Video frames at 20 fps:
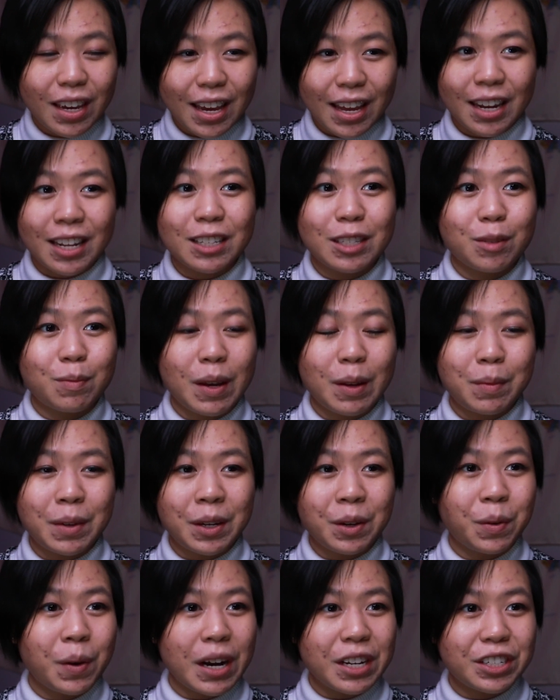and it's made me
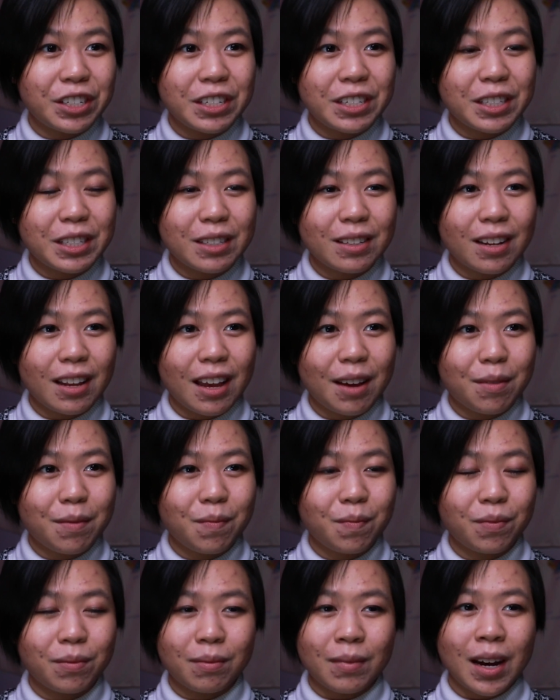question
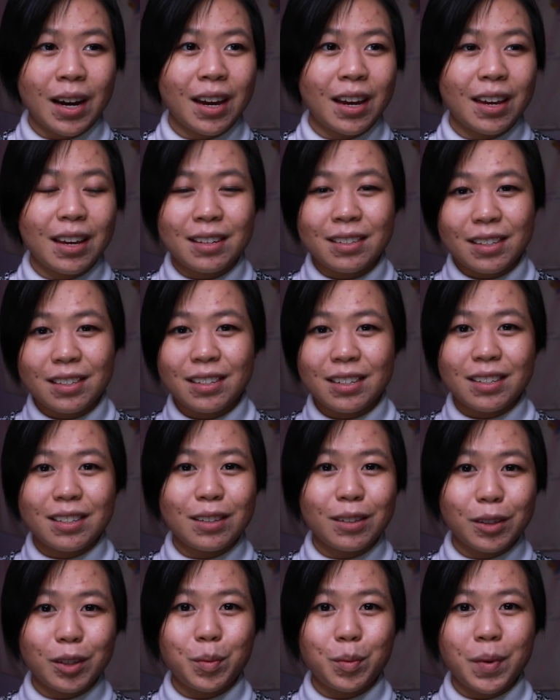my existence
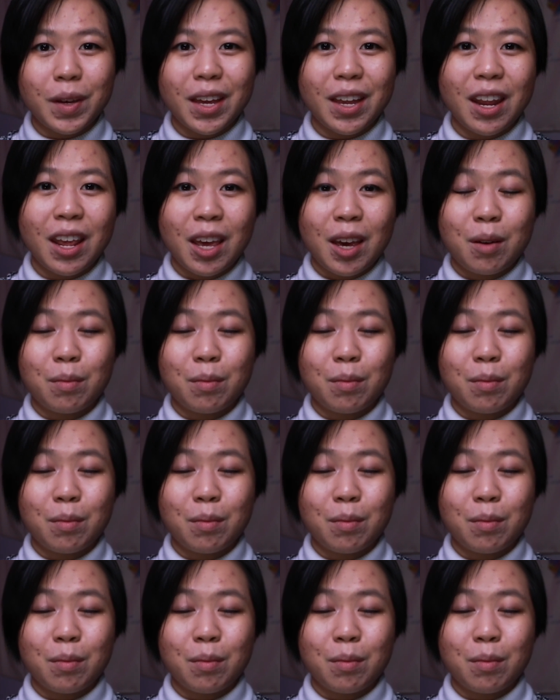a bit,